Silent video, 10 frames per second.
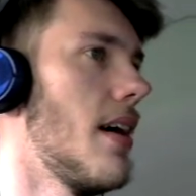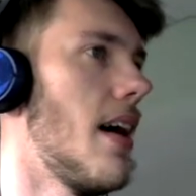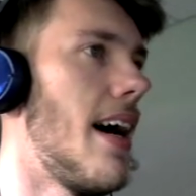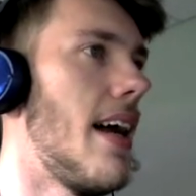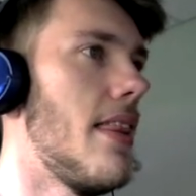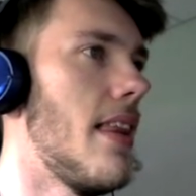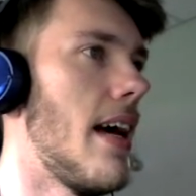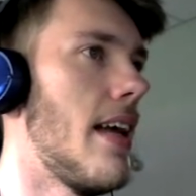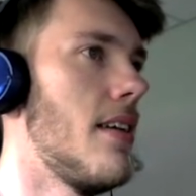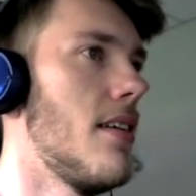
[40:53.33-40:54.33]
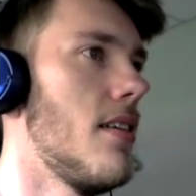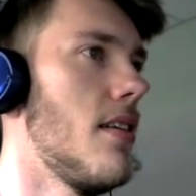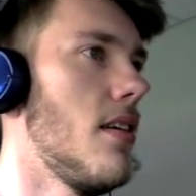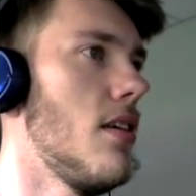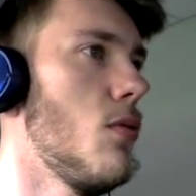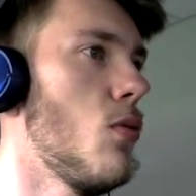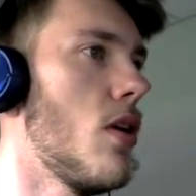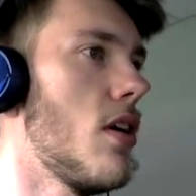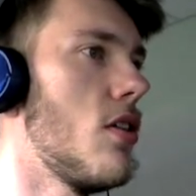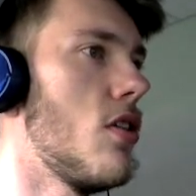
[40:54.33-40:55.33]
and then
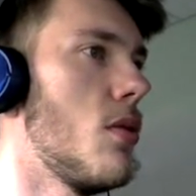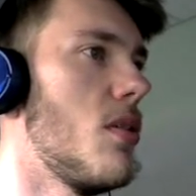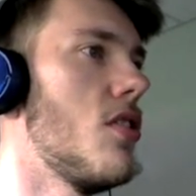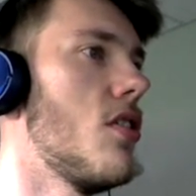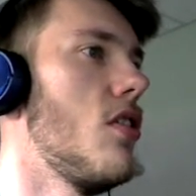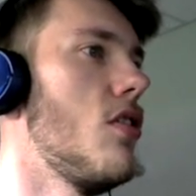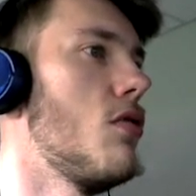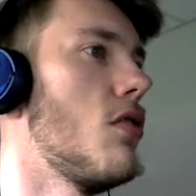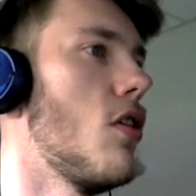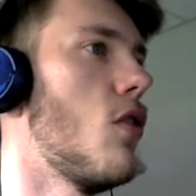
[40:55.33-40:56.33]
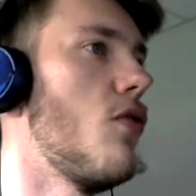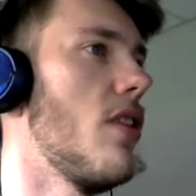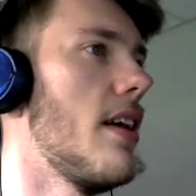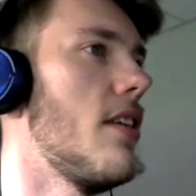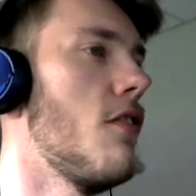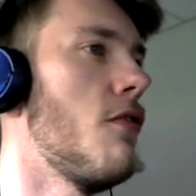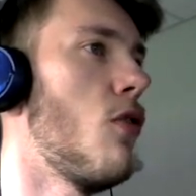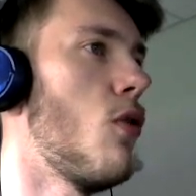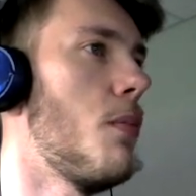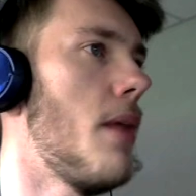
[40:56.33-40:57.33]
what you can do is you can use the Unreal Engine
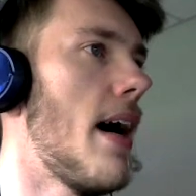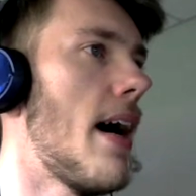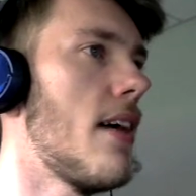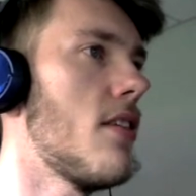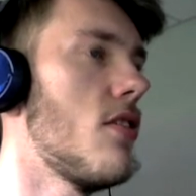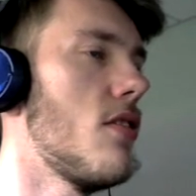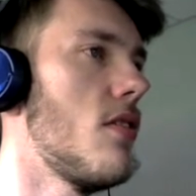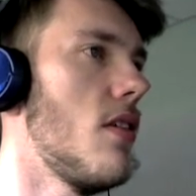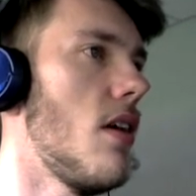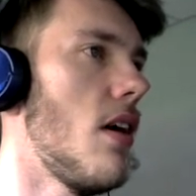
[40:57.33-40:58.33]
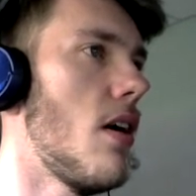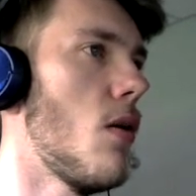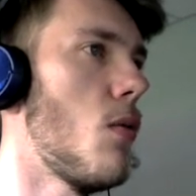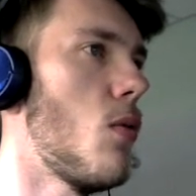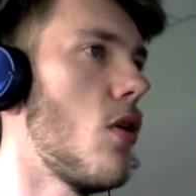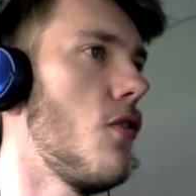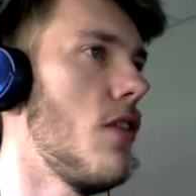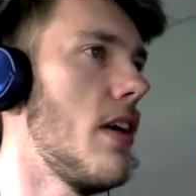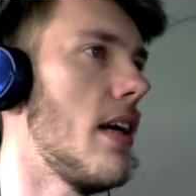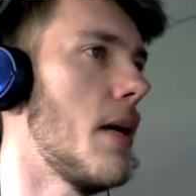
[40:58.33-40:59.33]
4 packed one over
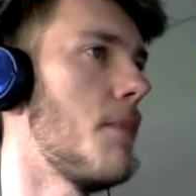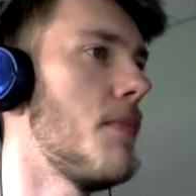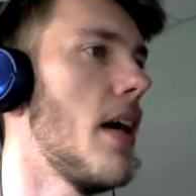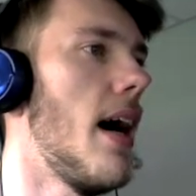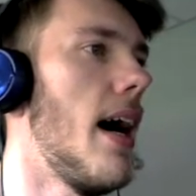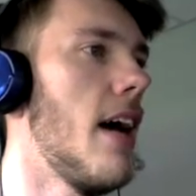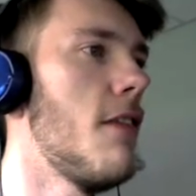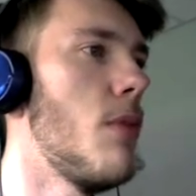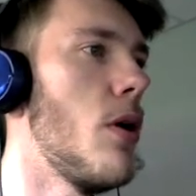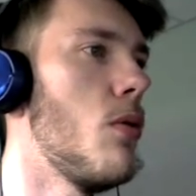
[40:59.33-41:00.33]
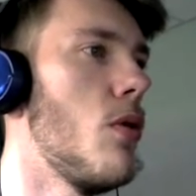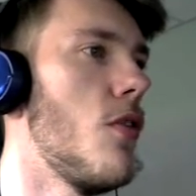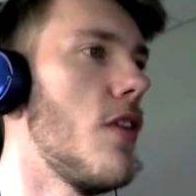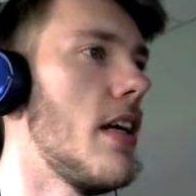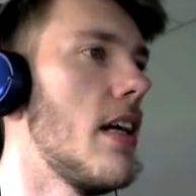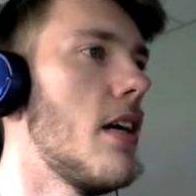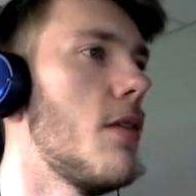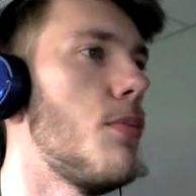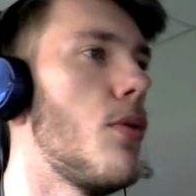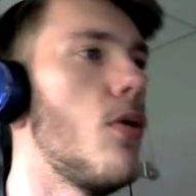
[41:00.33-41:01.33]
here. I have my own over here,
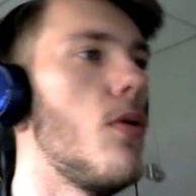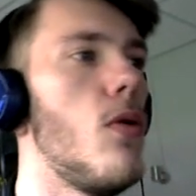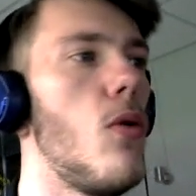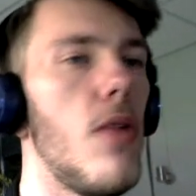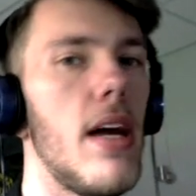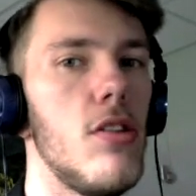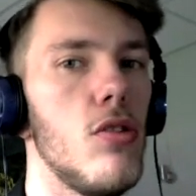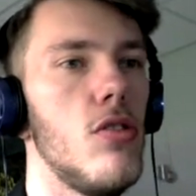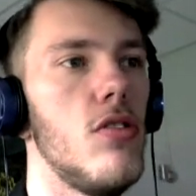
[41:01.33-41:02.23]
but all that does